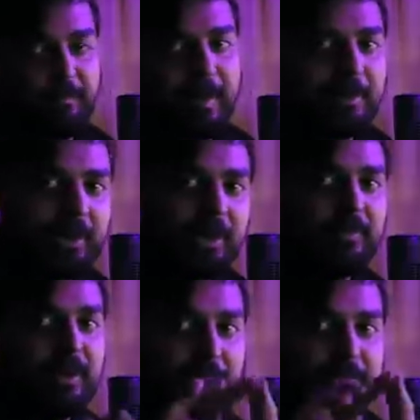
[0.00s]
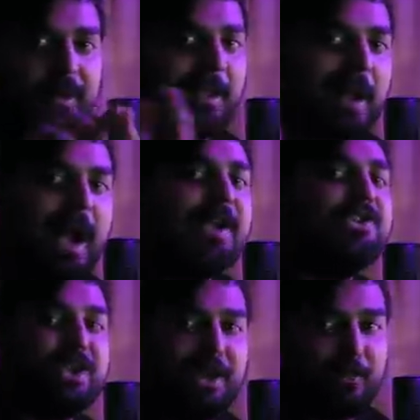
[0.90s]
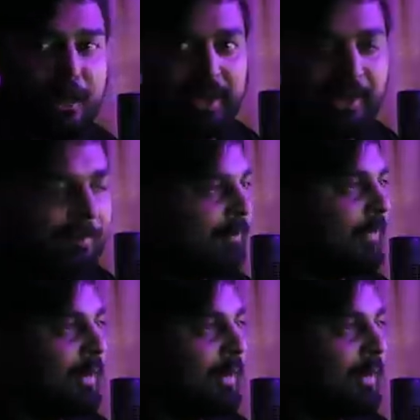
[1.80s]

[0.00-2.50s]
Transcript: If I'm going to give it a fucking IGN rating,